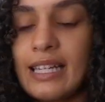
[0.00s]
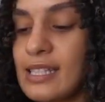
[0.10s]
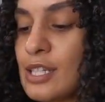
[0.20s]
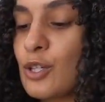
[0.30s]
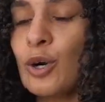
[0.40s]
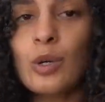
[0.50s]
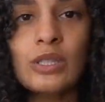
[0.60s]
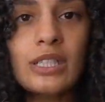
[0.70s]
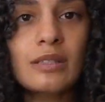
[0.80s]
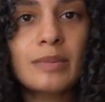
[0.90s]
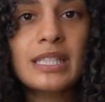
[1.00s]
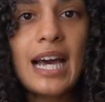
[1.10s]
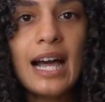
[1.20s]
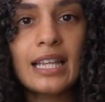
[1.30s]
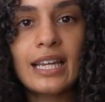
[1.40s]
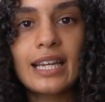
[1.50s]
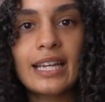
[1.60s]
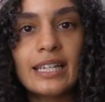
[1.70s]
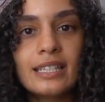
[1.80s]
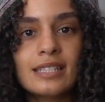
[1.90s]
it's gold, it's metallic,
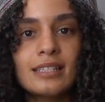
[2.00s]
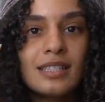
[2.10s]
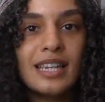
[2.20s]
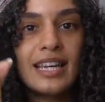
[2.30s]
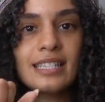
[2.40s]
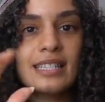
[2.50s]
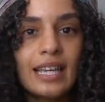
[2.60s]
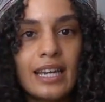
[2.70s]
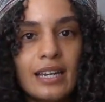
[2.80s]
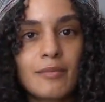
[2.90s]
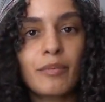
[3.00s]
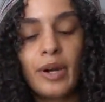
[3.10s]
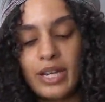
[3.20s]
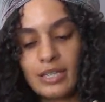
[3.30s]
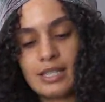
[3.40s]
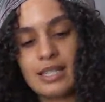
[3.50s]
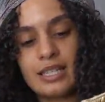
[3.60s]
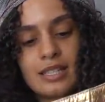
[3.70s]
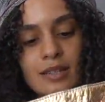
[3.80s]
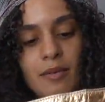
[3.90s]
it's snakeskin print,
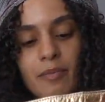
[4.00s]
it's